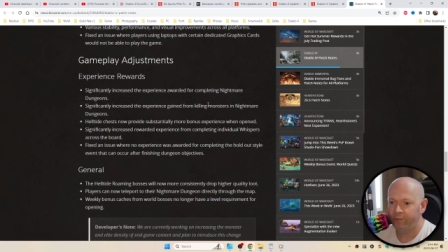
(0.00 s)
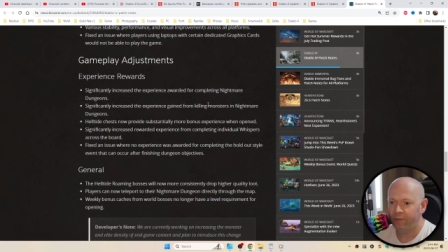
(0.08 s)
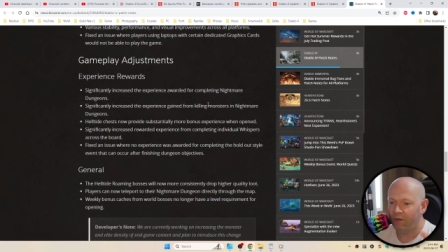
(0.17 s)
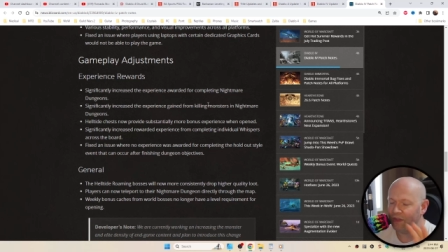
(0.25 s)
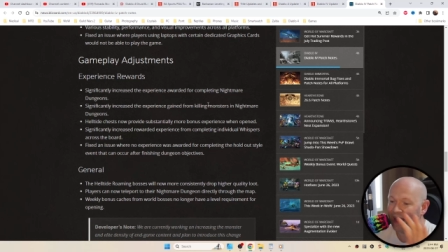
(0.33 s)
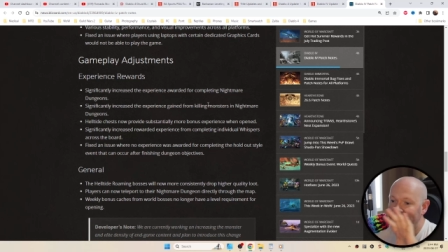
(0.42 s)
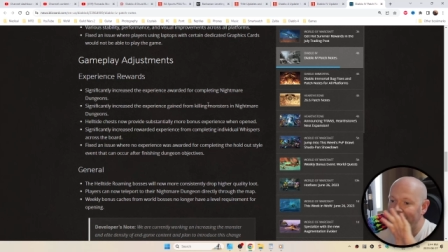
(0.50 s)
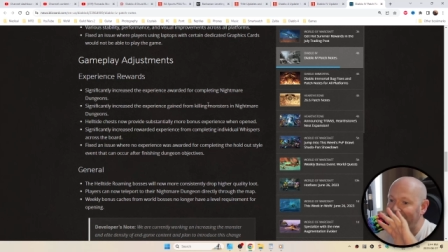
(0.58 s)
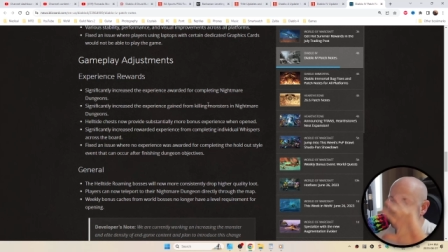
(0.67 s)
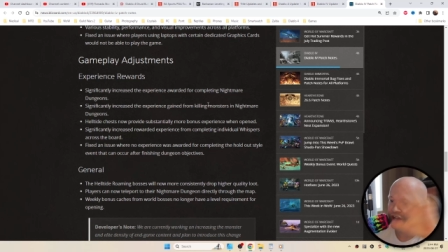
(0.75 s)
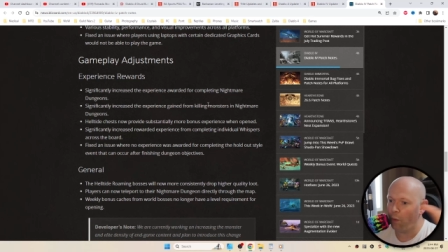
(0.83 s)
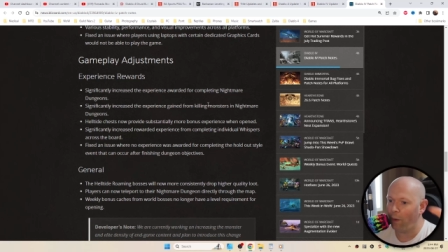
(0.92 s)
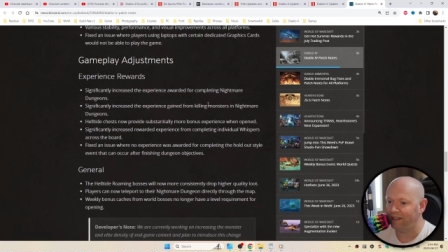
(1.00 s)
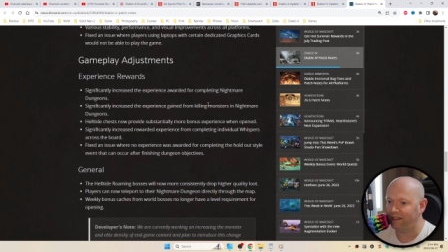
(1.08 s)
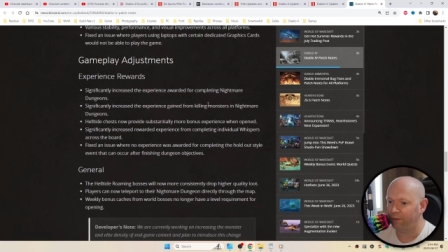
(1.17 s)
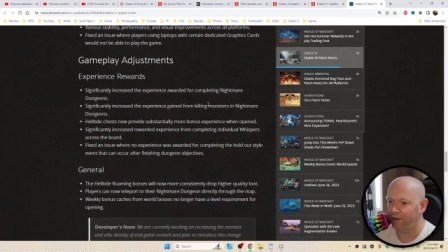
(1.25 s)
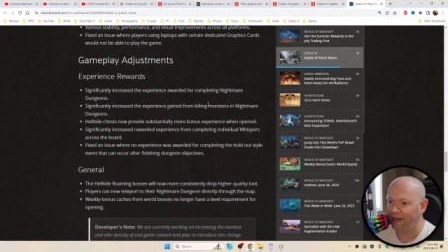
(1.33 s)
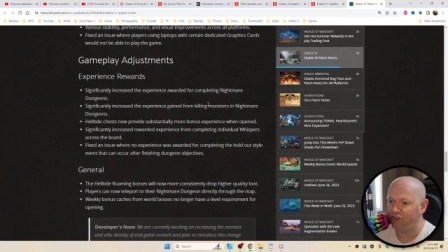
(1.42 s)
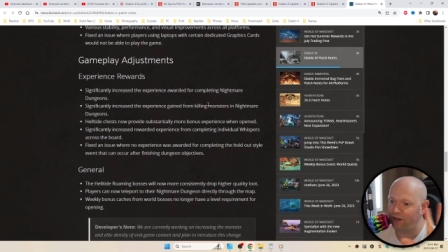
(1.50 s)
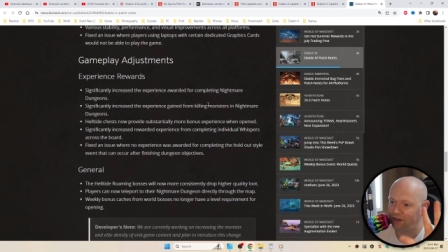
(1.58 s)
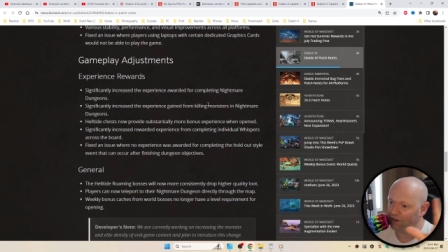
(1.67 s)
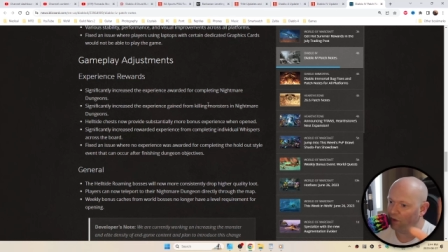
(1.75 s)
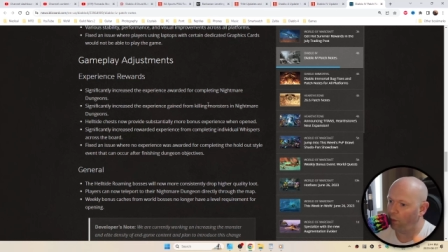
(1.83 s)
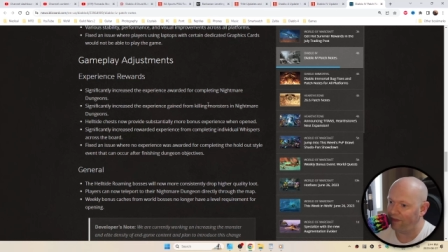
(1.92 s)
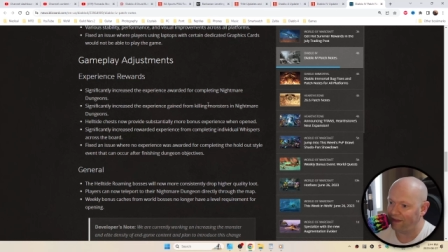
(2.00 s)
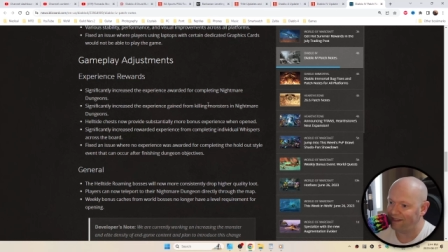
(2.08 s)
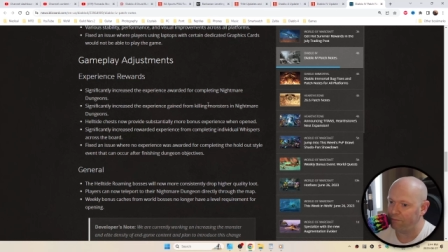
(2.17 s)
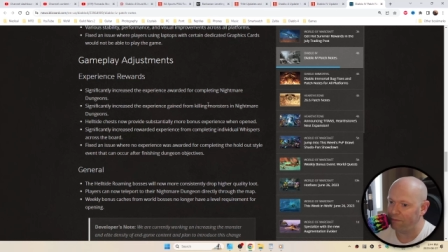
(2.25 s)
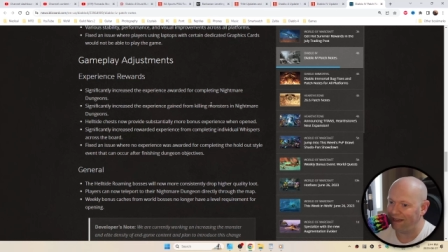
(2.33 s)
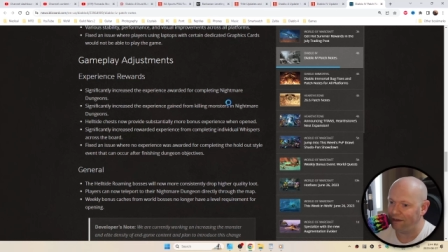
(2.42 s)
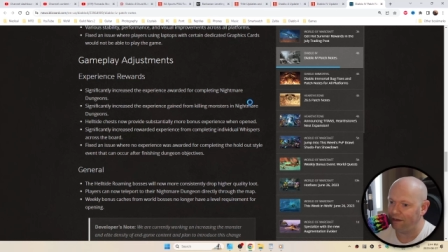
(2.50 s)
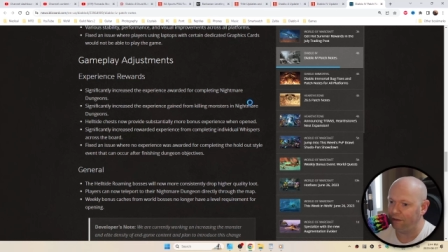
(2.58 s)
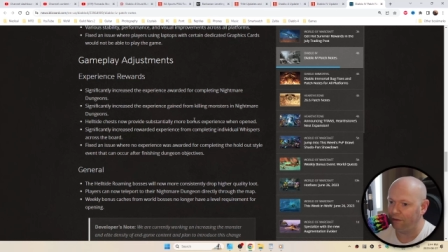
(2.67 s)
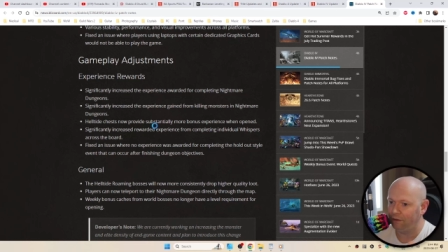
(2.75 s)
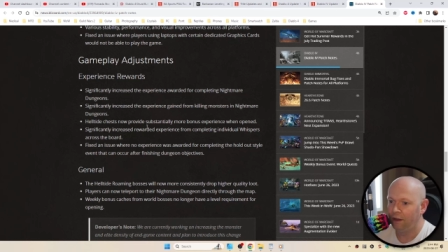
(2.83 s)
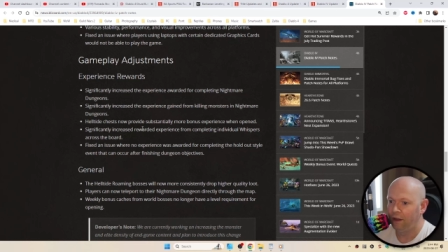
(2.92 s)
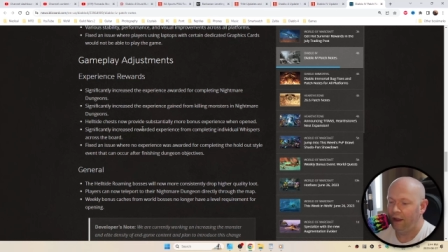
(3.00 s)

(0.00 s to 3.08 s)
That needs no explanation as to why that's a big deal.